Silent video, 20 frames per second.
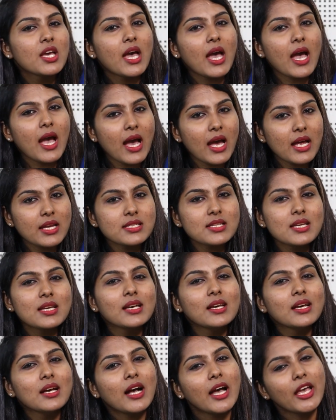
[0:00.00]
and
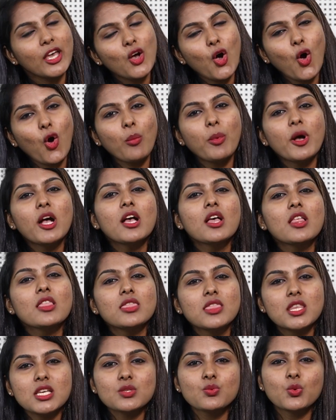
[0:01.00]
I hope
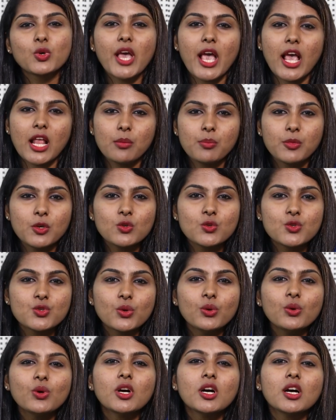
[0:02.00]
this would help you
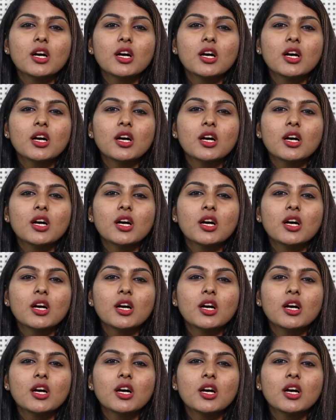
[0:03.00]
to